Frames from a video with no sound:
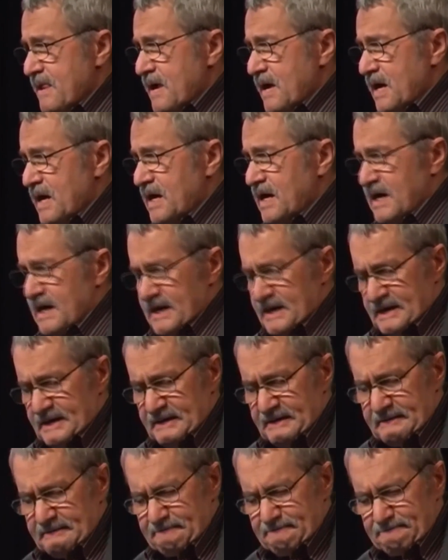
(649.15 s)

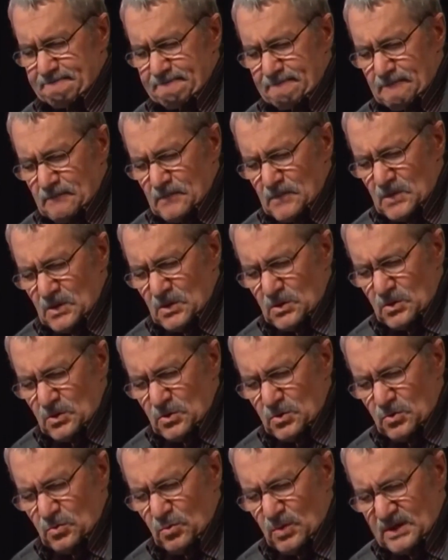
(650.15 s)

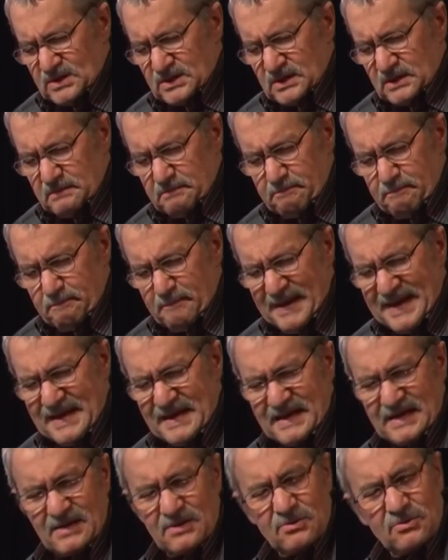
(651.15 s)
Who was it?
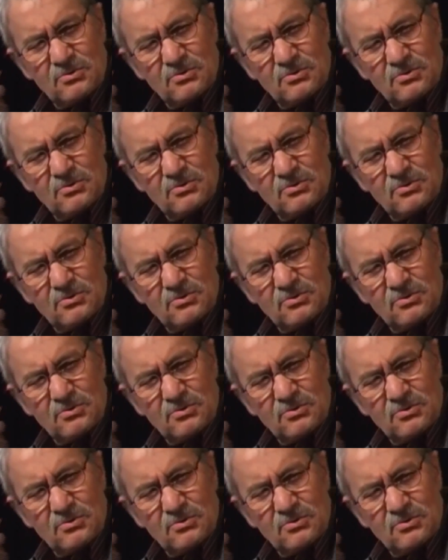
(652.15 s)
Bacon.